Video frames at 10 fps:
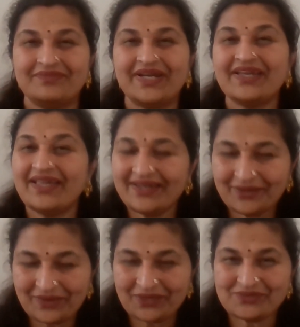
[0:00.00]
my
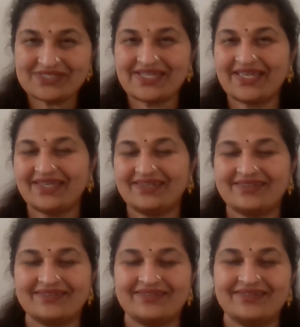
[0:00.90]
elder one was there.
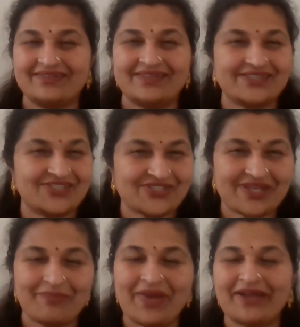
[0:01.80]
he just
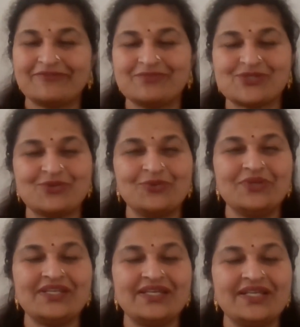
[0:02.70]
come back from school
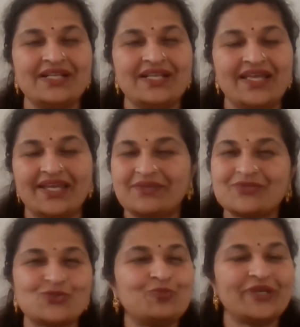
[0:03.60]
and he
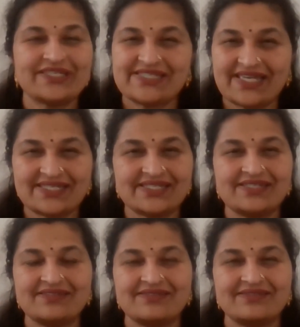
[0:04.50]
was super
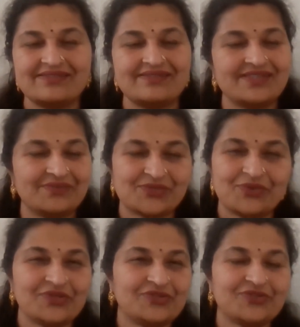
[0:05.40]
excited. He was
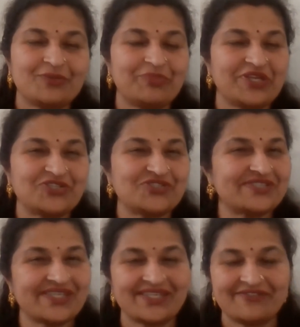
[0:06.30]
going through the
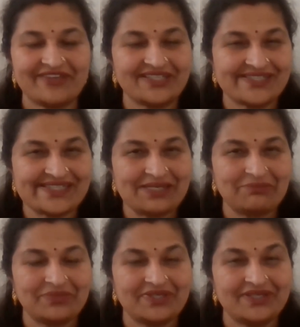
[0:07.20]
pages and he fell asleep.
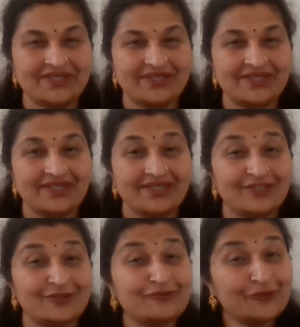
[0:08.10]

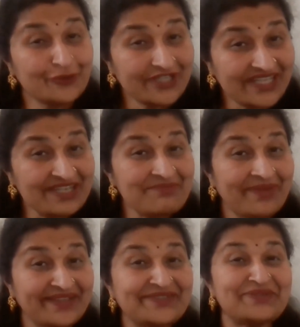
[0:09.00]
The 14
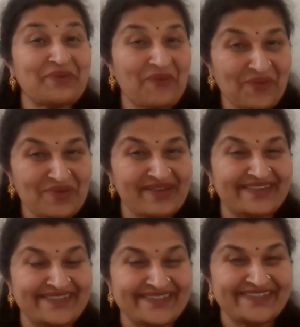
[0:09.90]
month old,